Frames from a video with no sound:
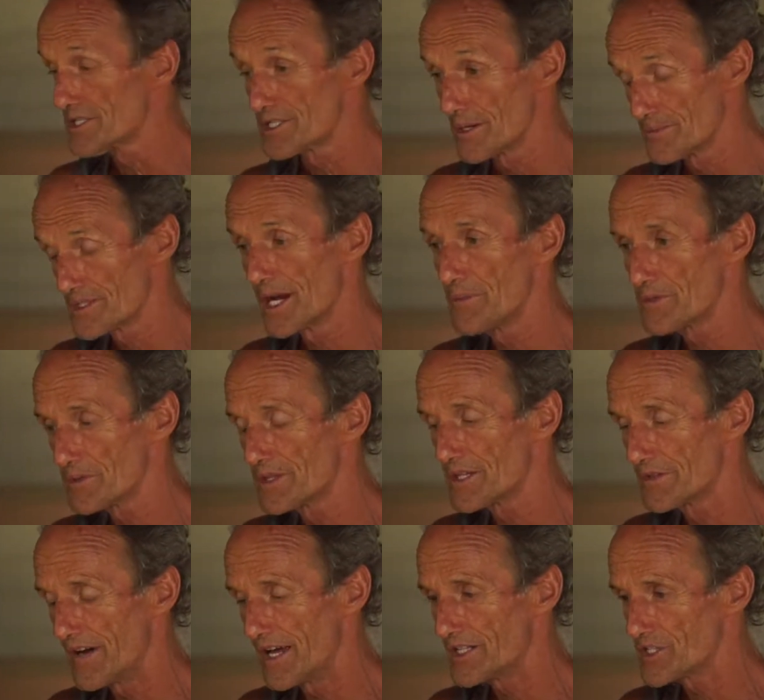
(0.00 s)
and sometimes with
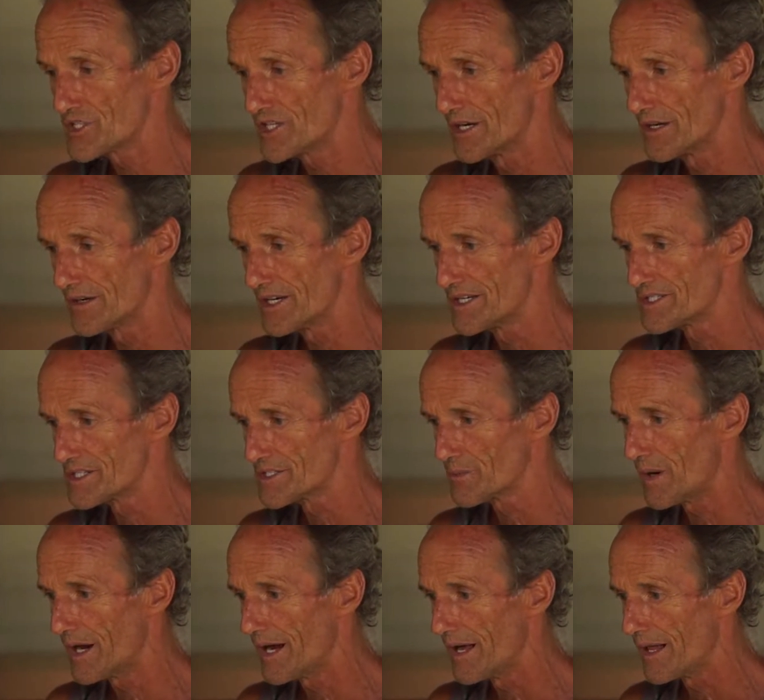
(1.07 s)
advanced yogis
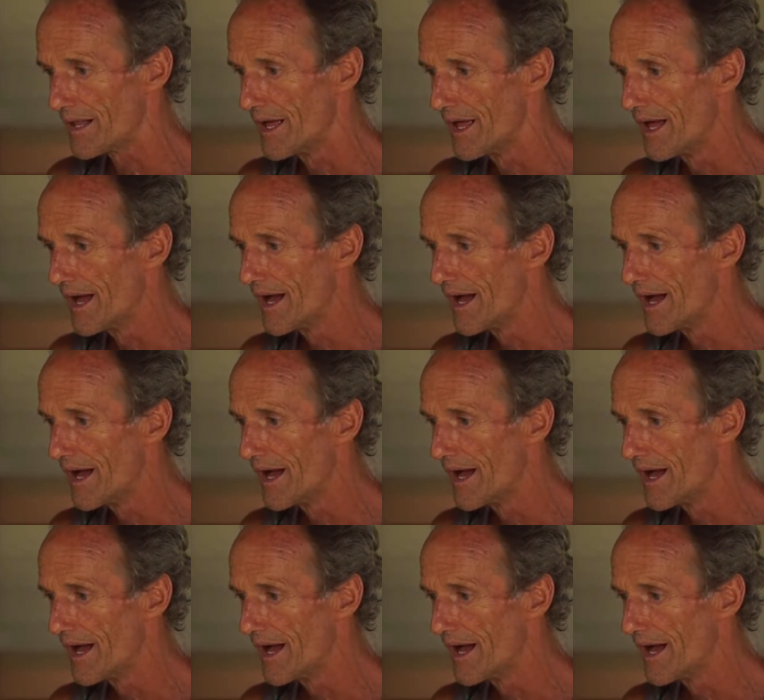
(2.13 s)
as well.